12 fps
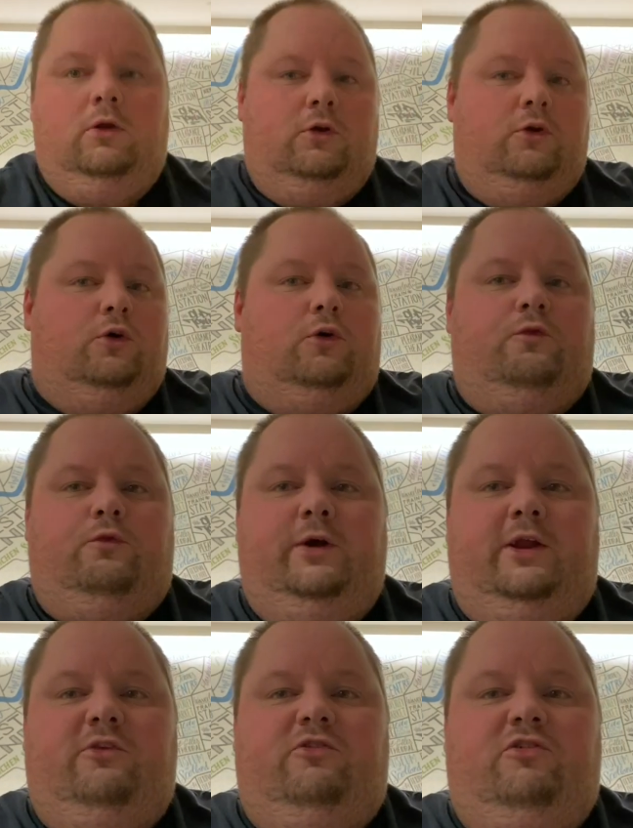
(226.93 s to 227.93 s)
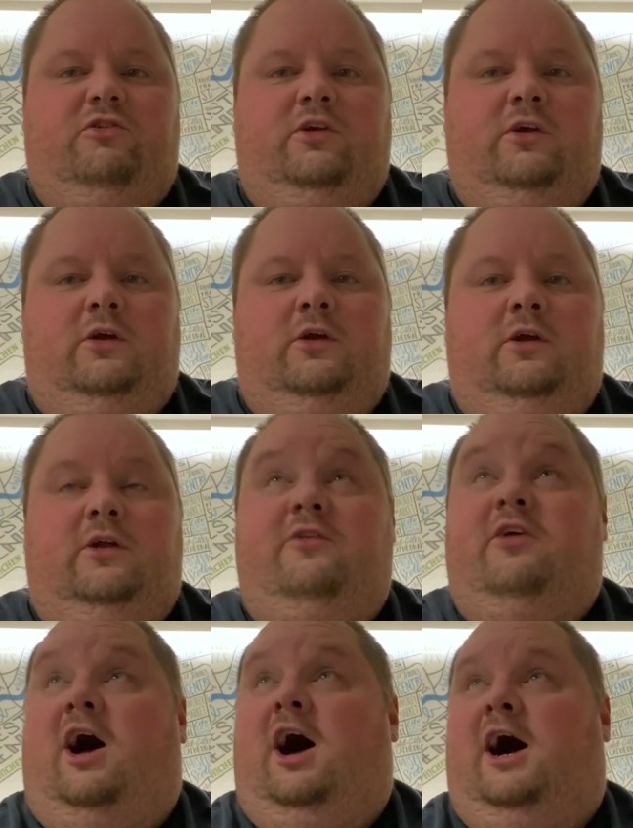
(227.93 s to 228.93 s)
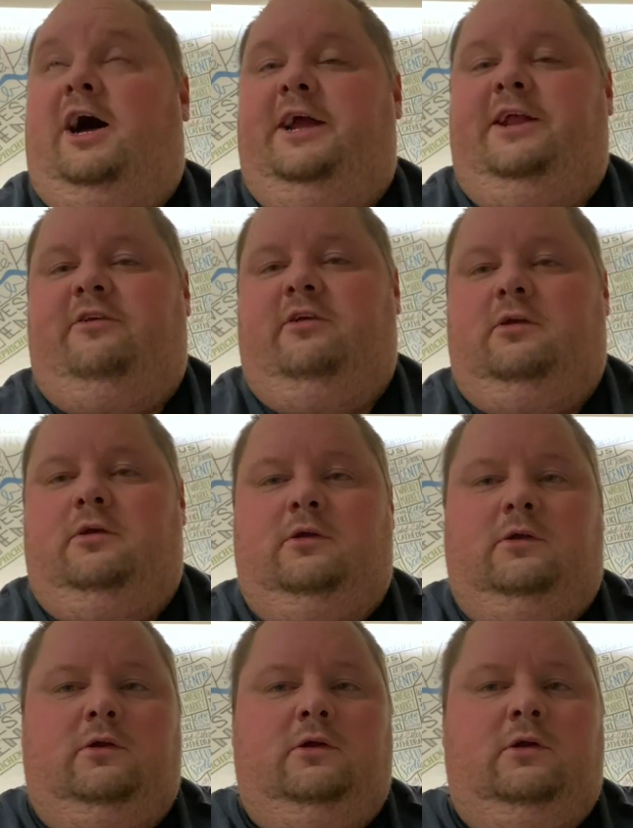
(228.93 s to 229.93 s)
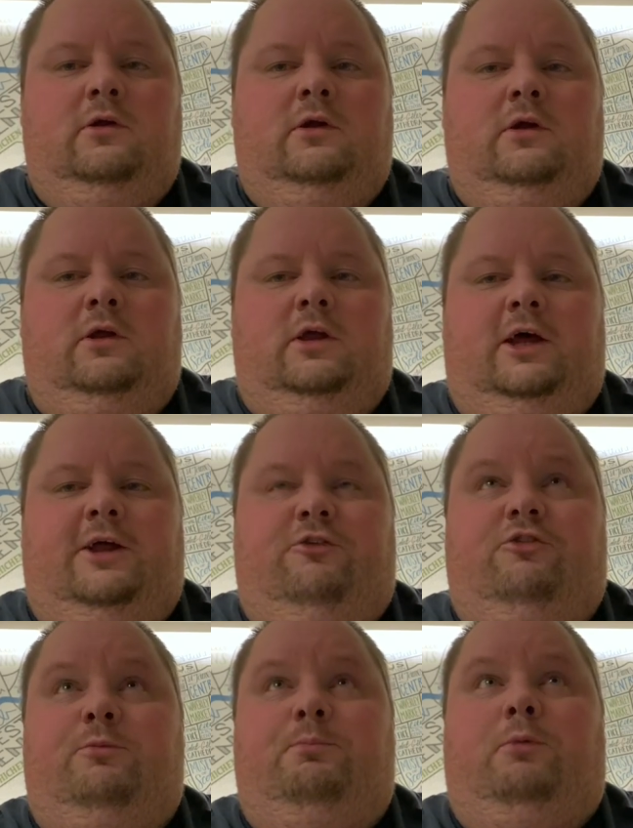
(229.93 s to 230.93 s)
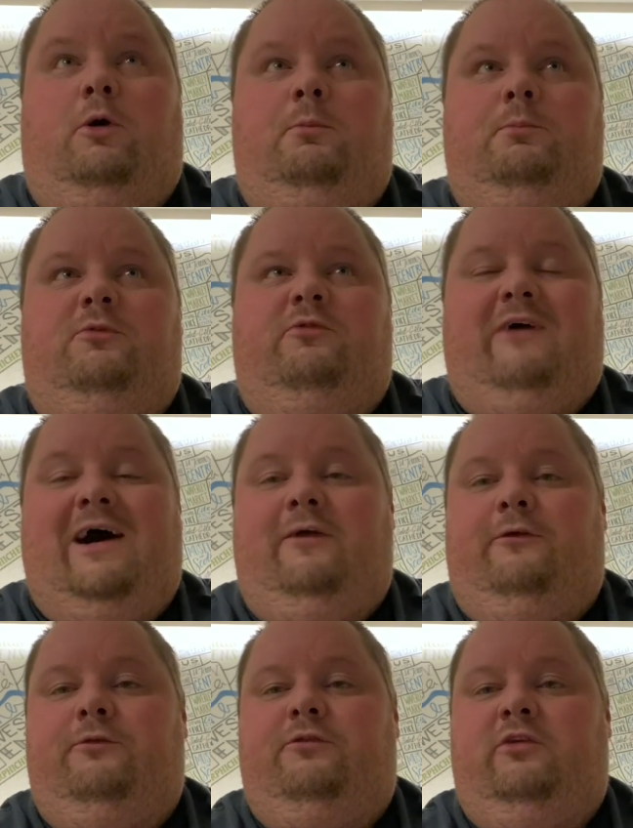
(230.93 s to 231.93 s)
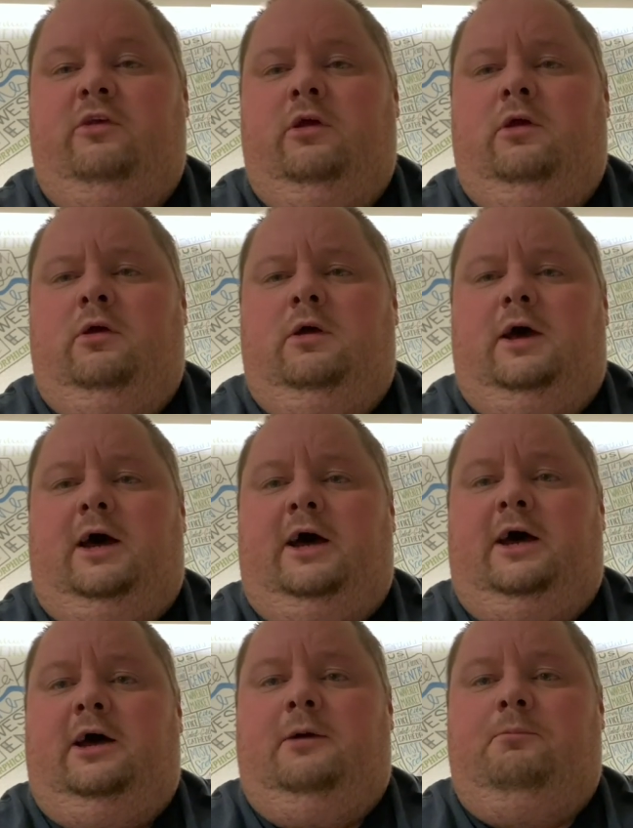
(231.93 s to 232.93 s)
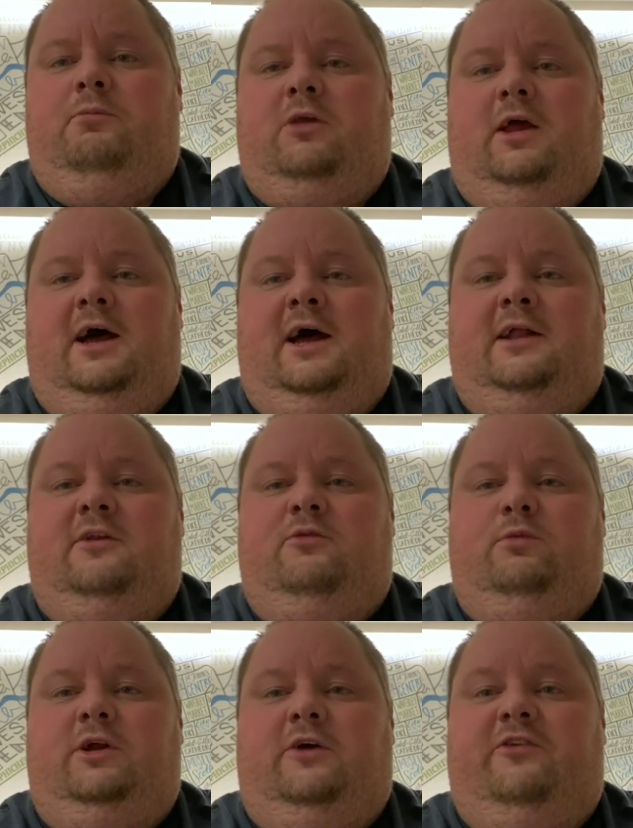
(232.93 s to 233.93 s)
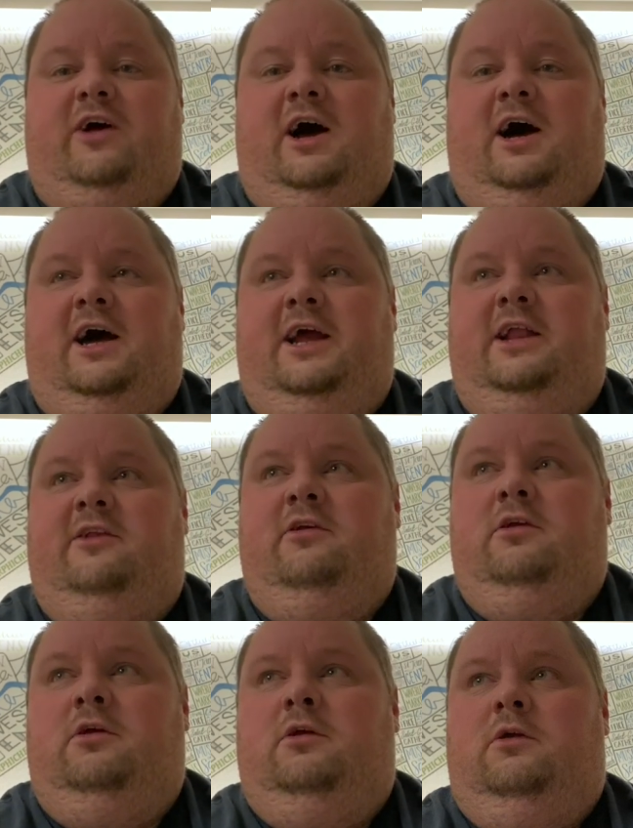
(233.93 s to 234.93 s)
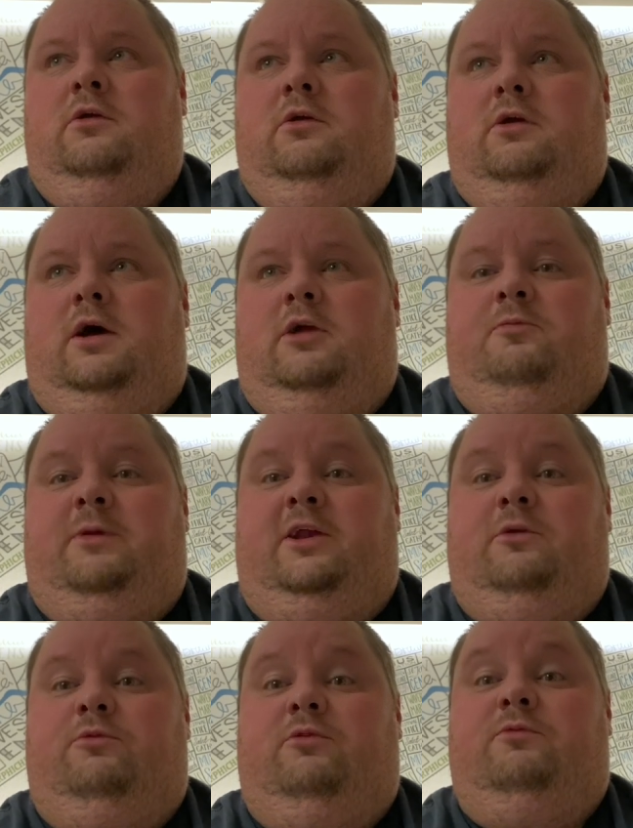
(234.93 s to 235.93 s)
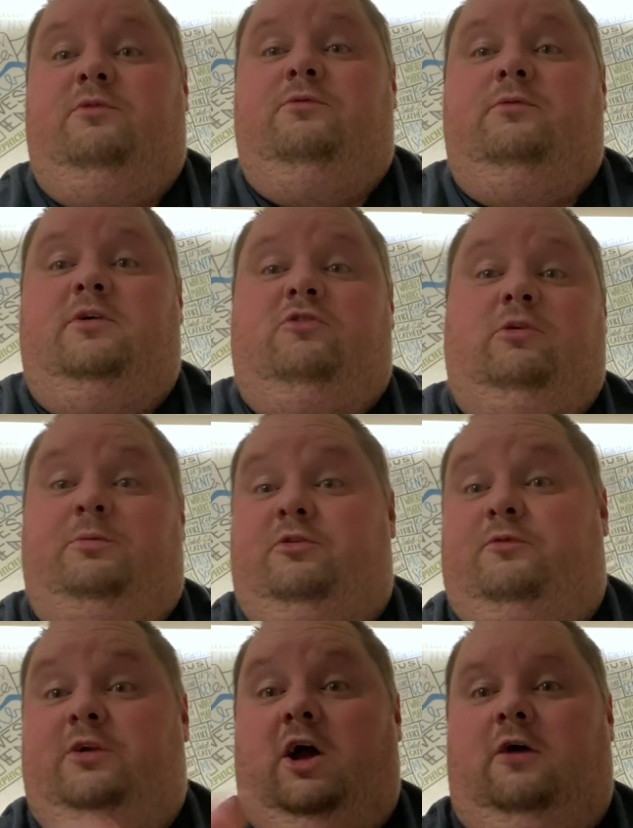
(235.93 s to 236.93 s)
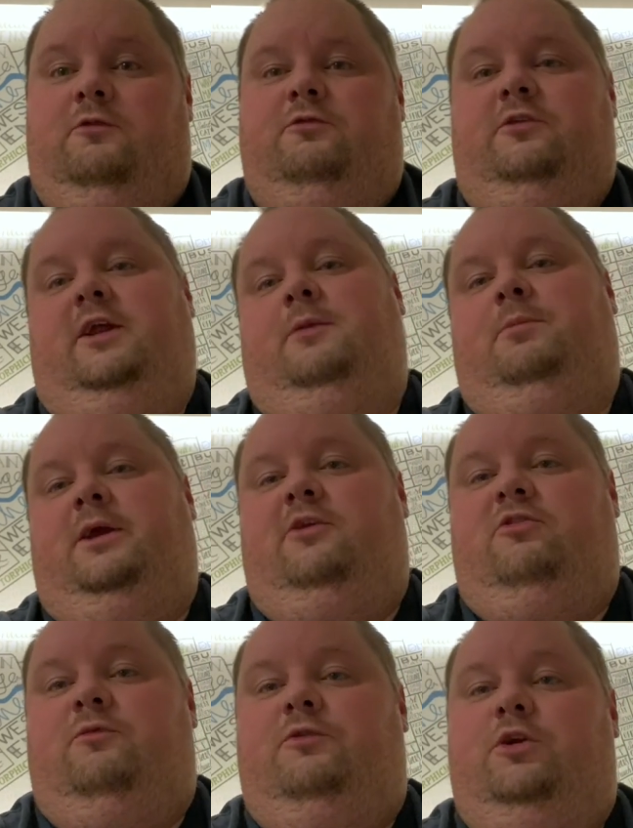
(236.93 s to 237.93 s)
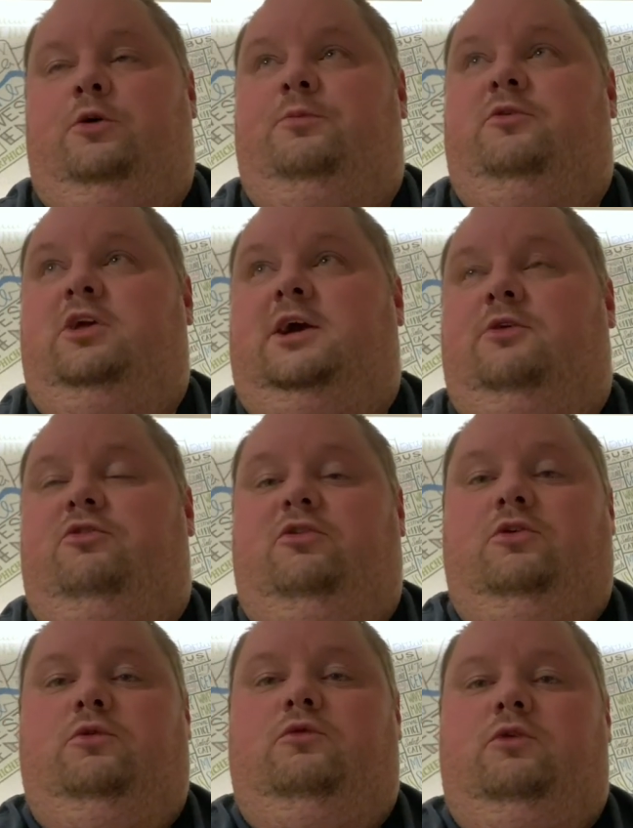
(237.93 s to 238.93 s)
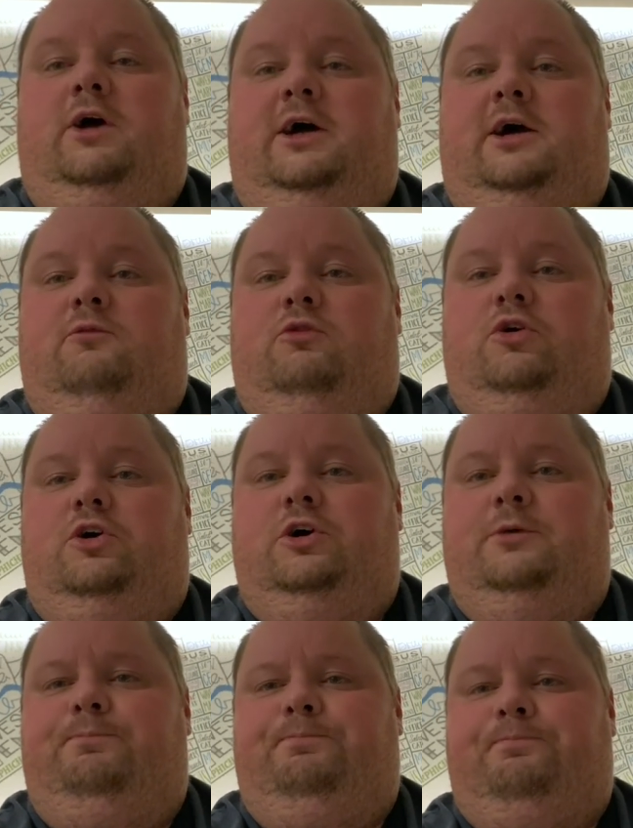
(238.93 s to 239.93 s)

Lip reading: Northwich to Hyde. Just some pumps, valves, and when I got to Hyde, I was picking up something, I was dropping something off and then picking something up to go to Runcorn.